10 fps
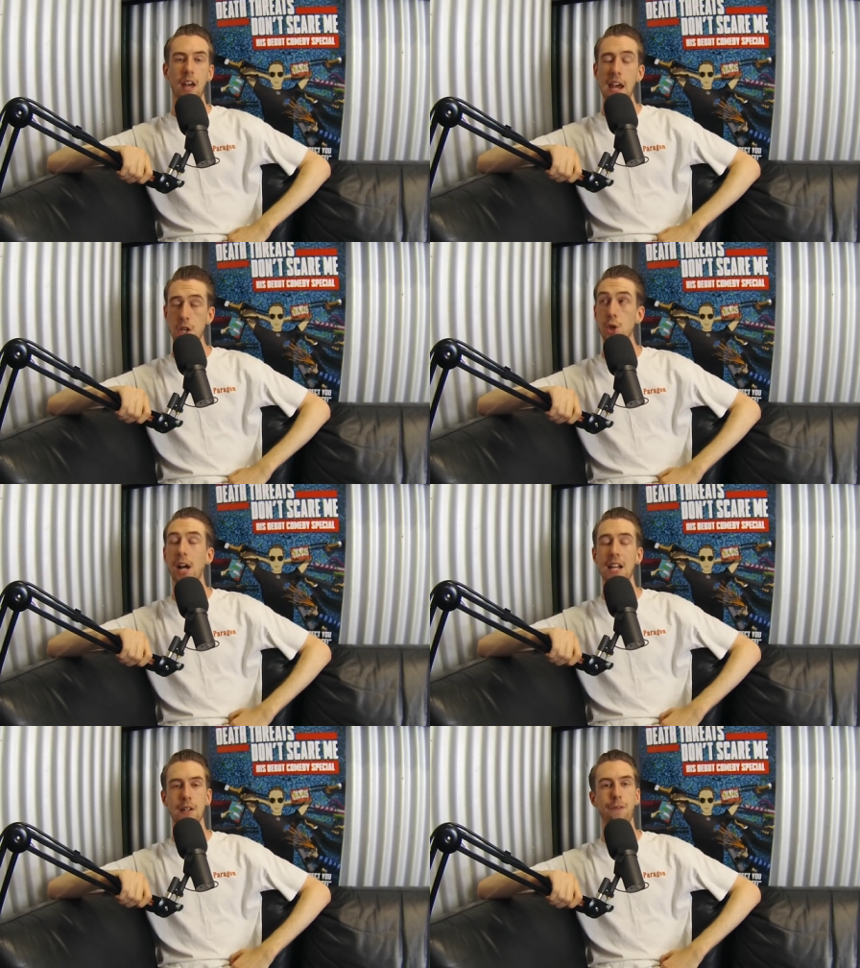You
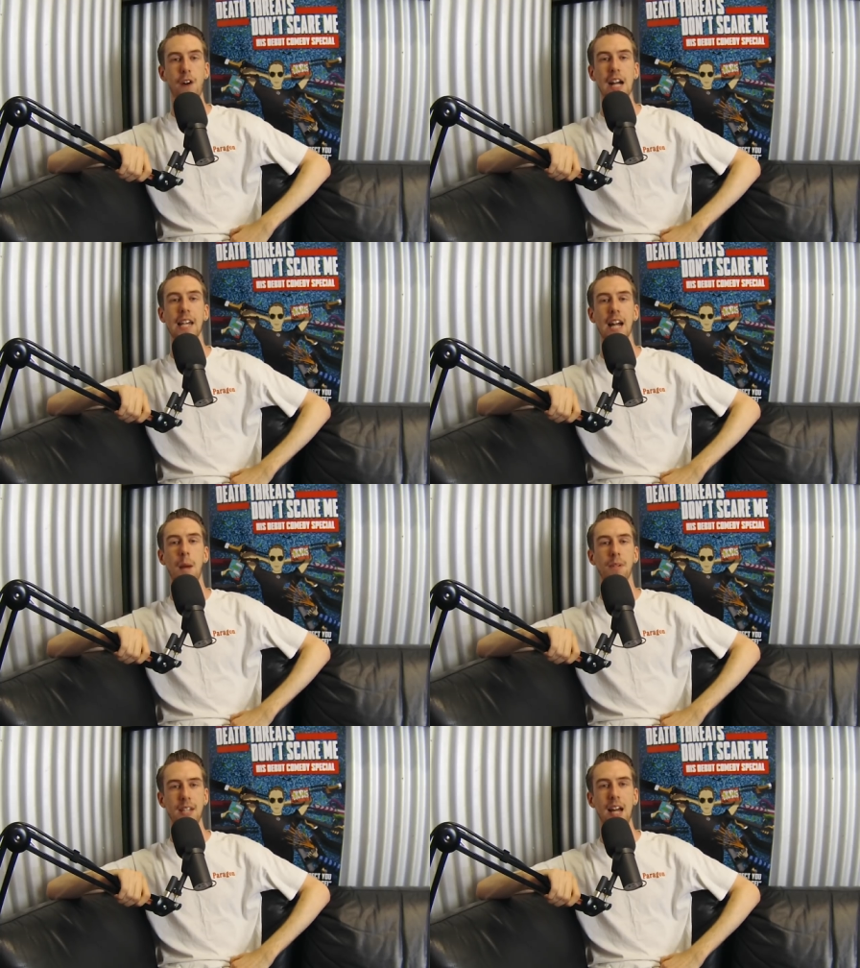guys are fucking
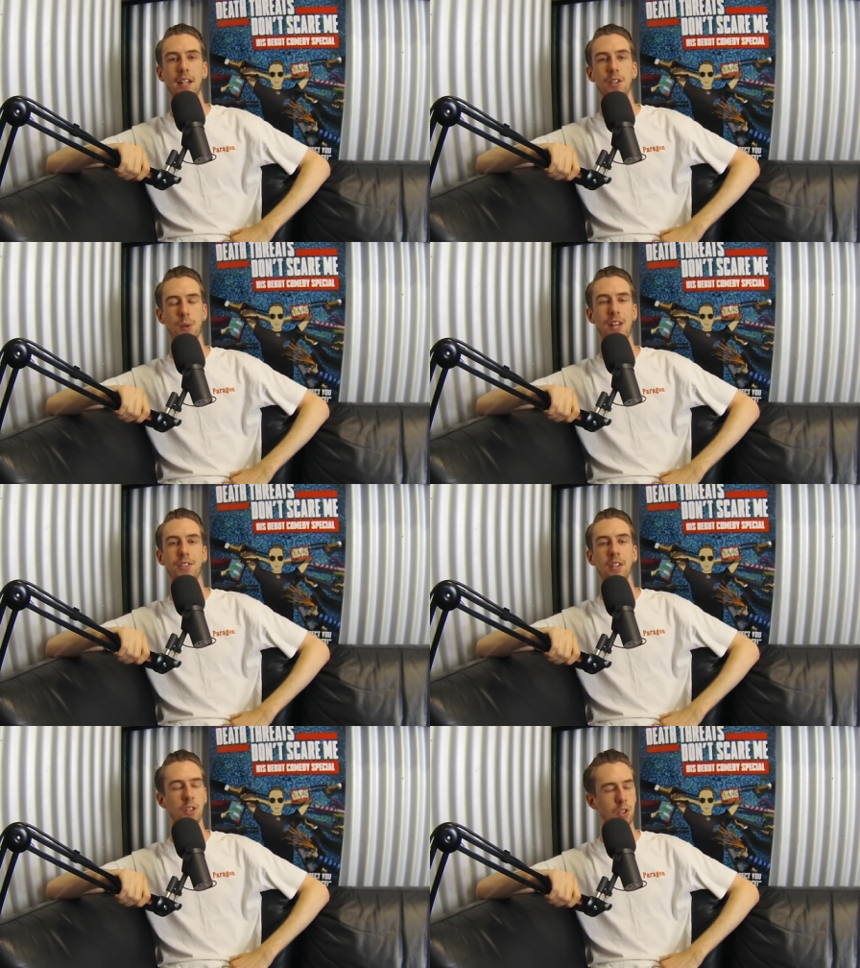up. Salad
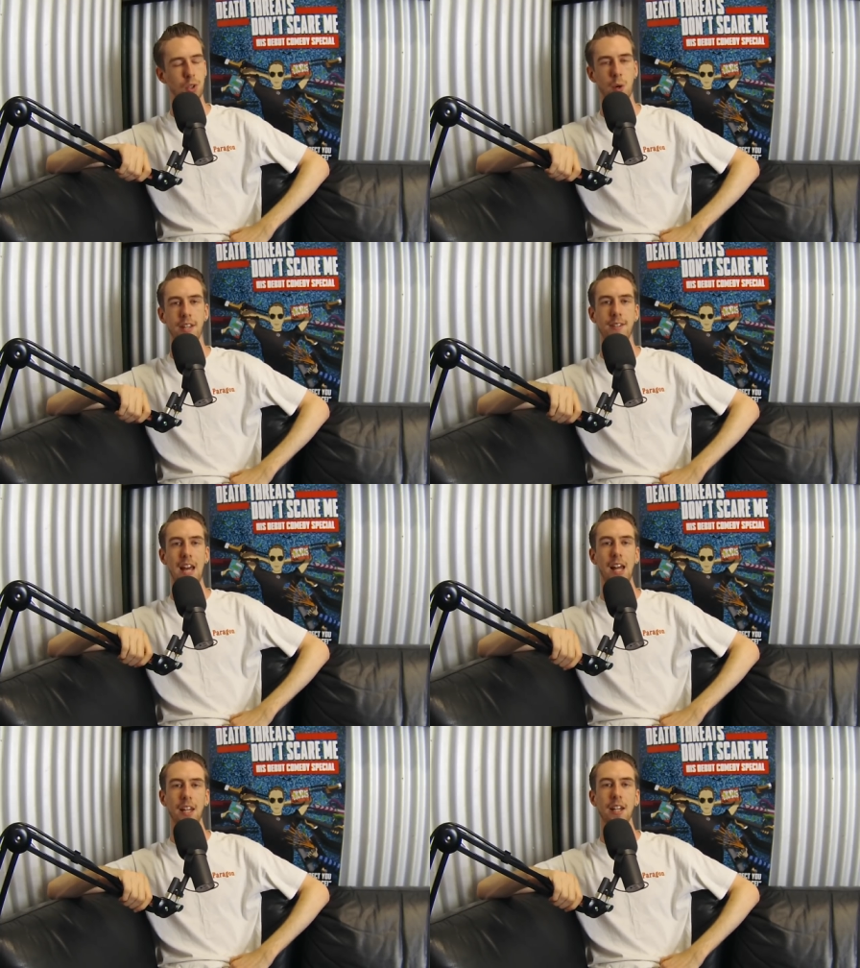dressing destroys
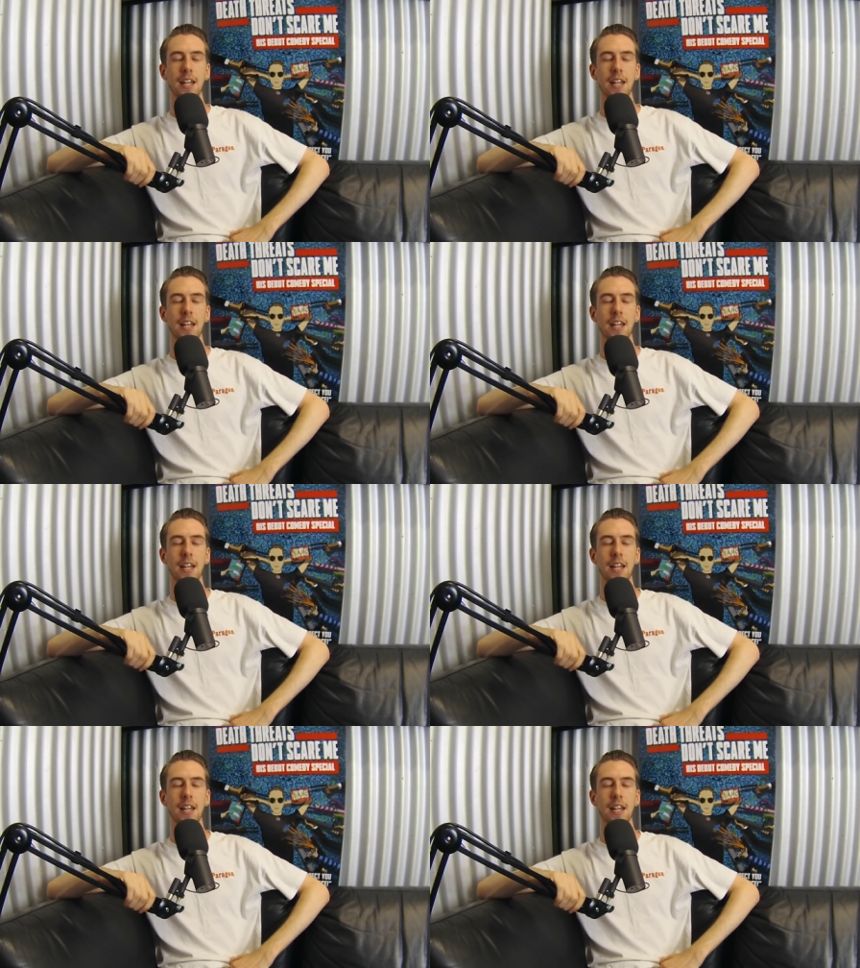salad.